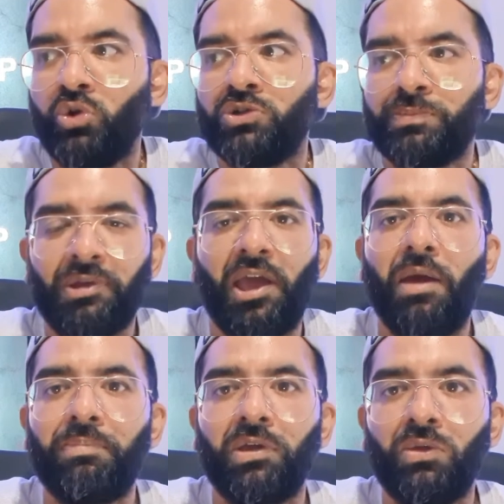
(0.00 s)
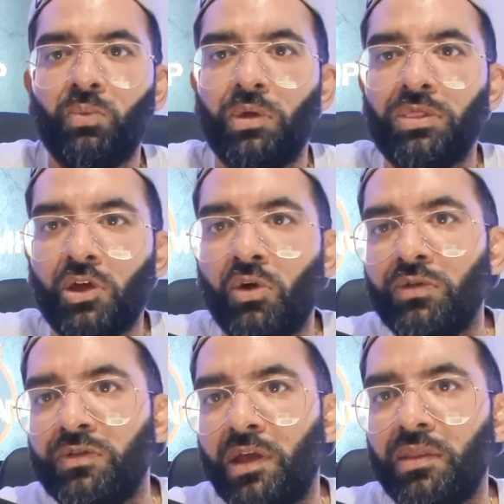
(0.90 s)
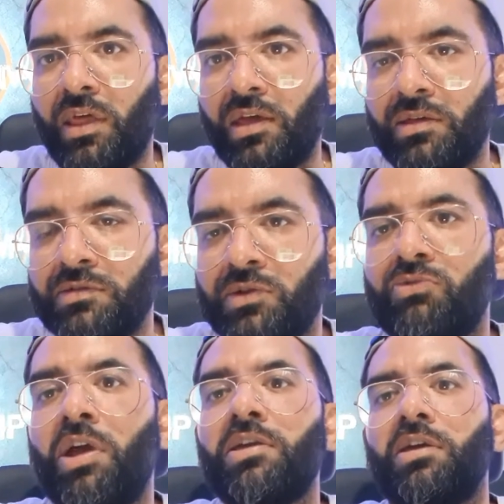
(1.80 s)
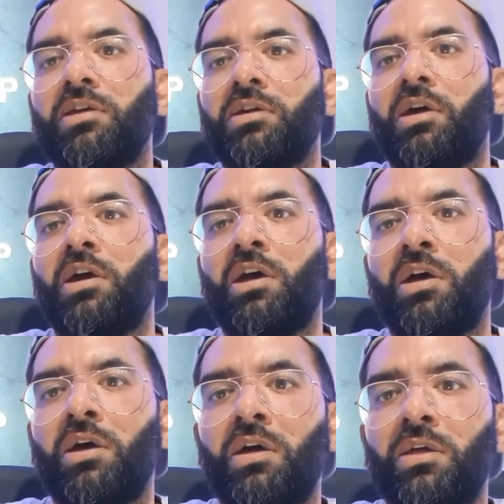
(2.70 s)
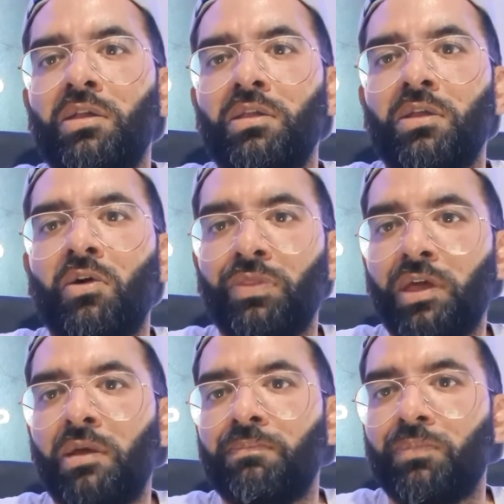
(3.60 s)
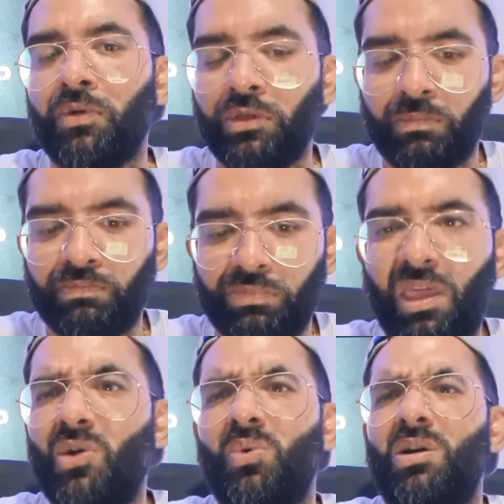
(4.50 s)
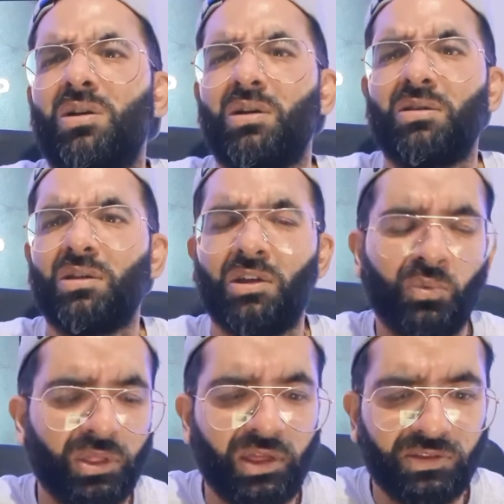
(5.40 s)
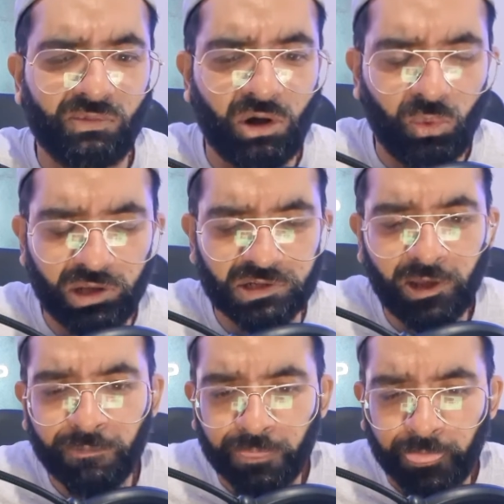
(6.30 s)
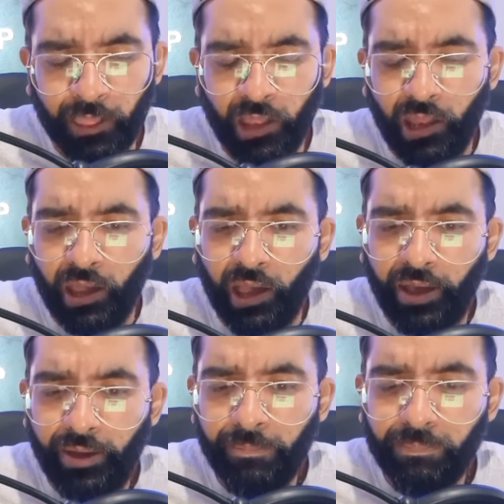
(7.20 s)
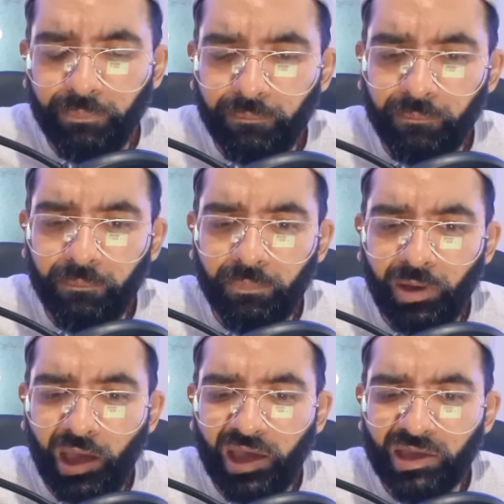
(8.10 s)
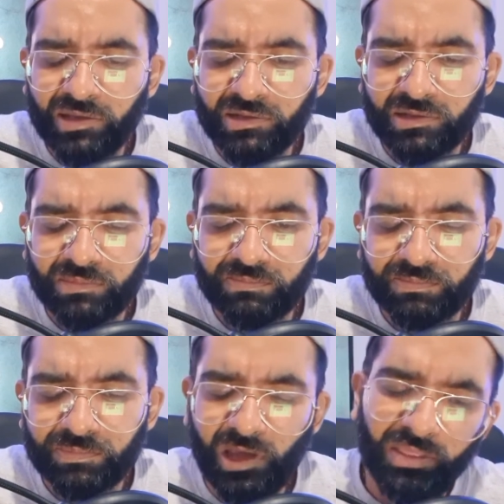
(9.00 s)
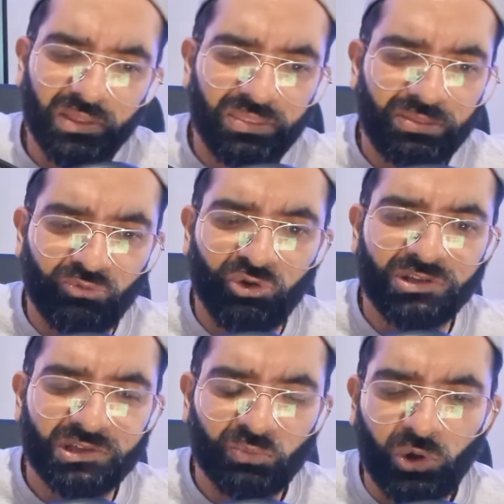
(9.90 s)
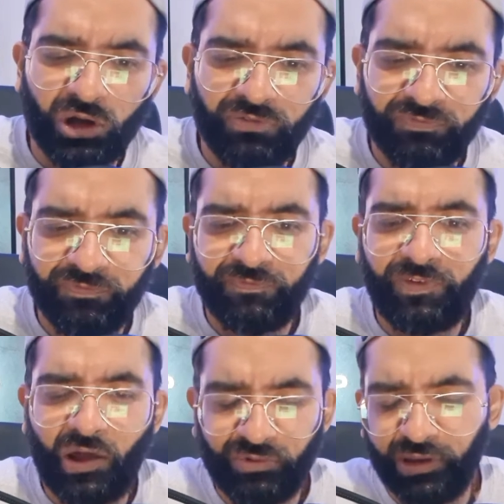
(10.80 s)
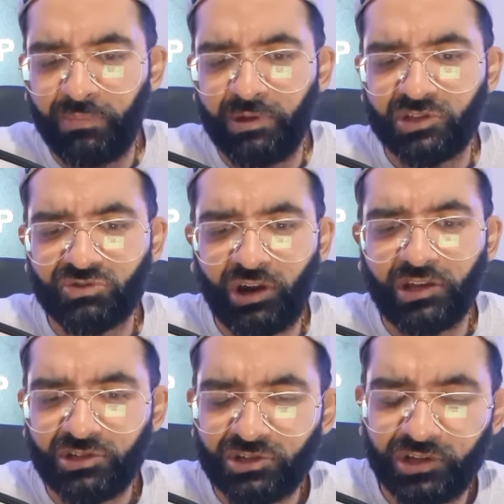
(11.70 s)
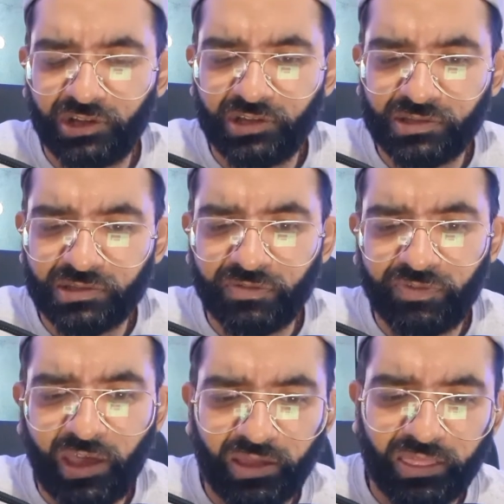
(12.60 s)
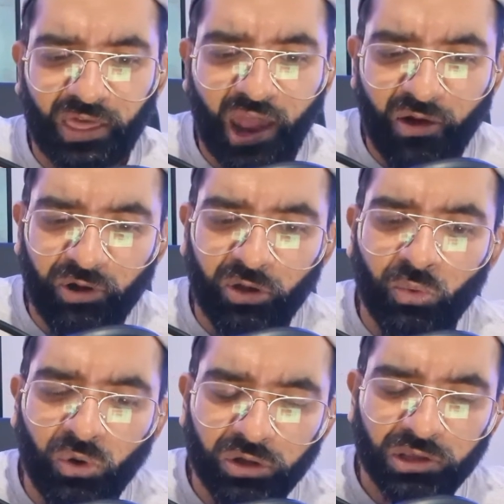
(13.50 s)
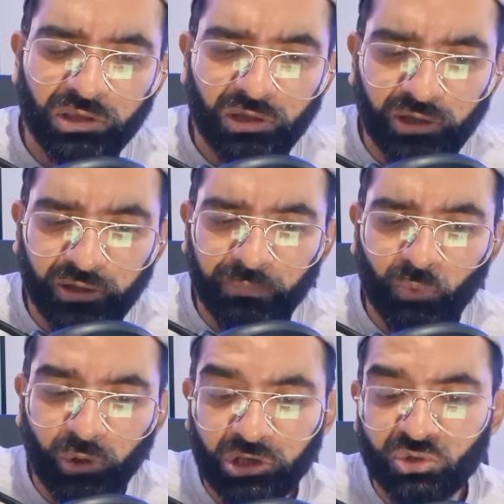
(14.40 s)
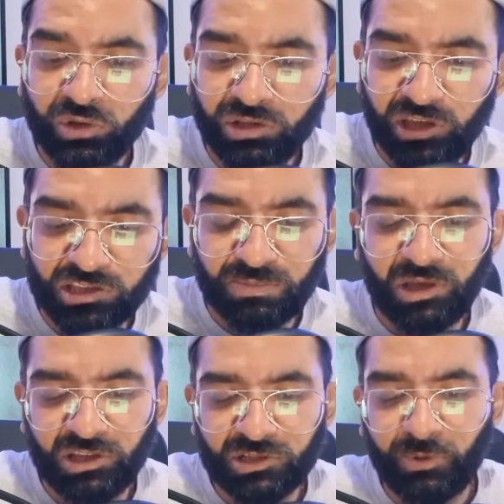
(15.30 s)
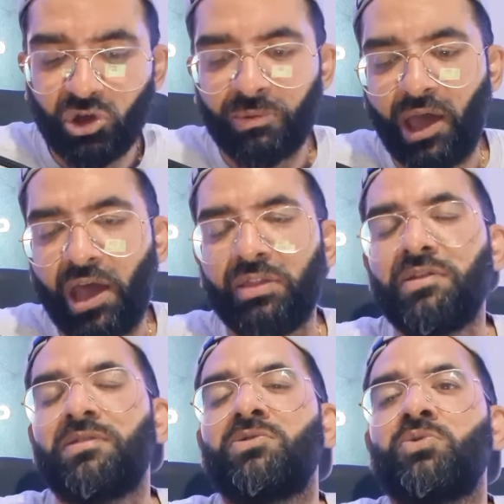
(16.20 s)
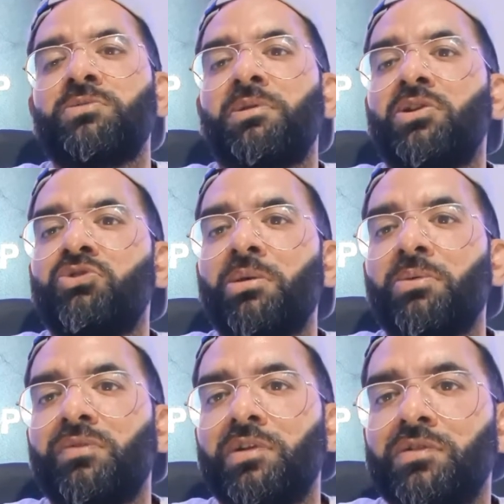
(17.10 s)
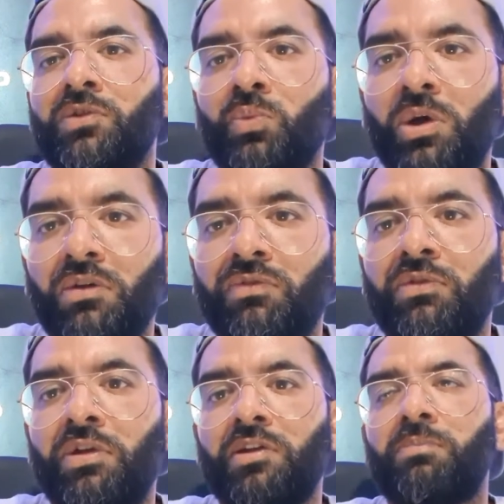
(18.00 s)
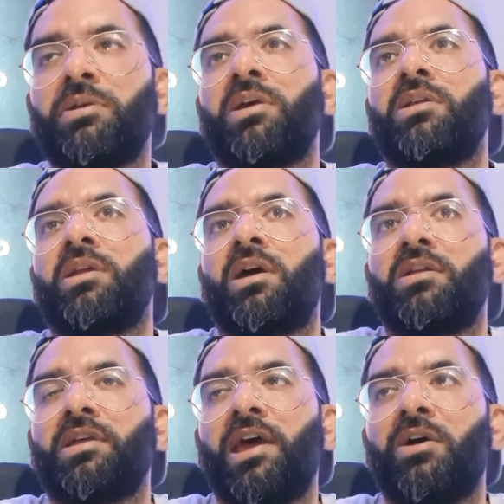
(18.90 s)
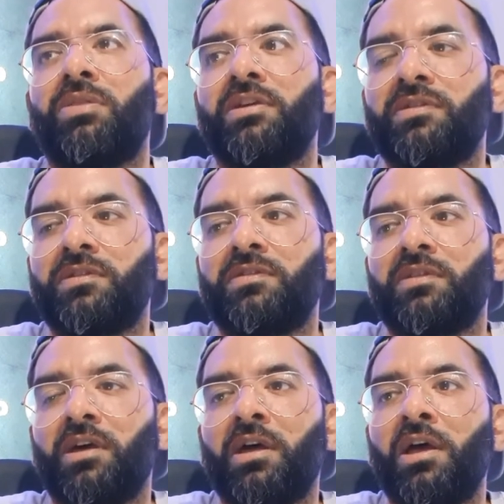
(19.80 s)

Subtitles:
be happy with the content that he's creating on their network. I don't know whether that's the right word. And the other reason why I found it a bit strange is the fact that Ariel Helwani, when he joined ESPN, he spoke about how this has always been a dream of his to work for ESPN, and how this is the